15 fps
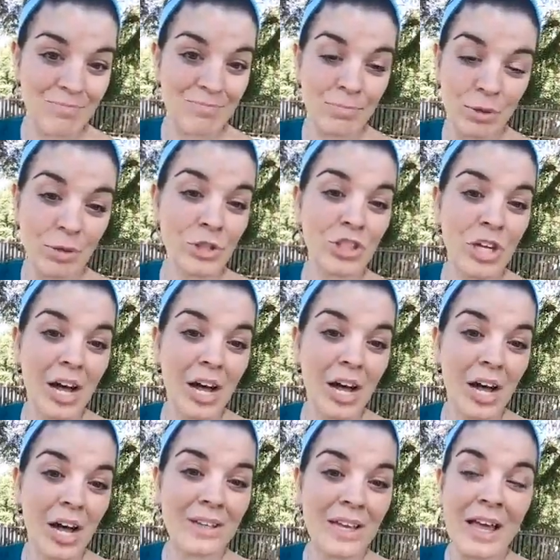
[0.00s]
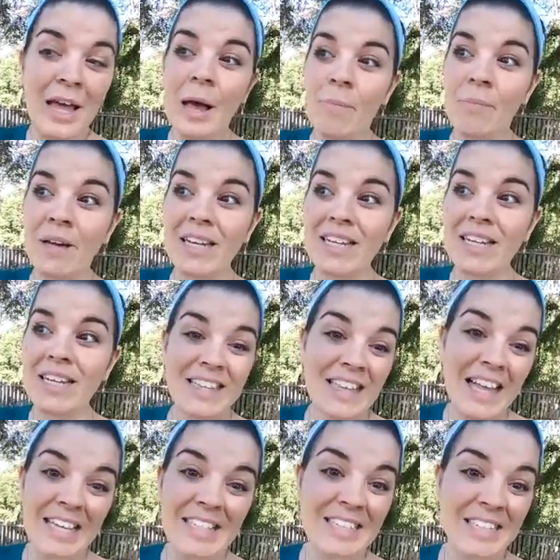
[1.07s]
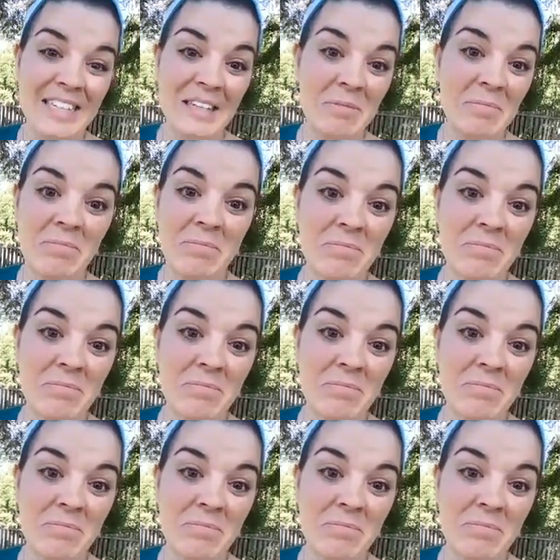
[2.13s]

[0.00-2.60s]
per child, but it's less than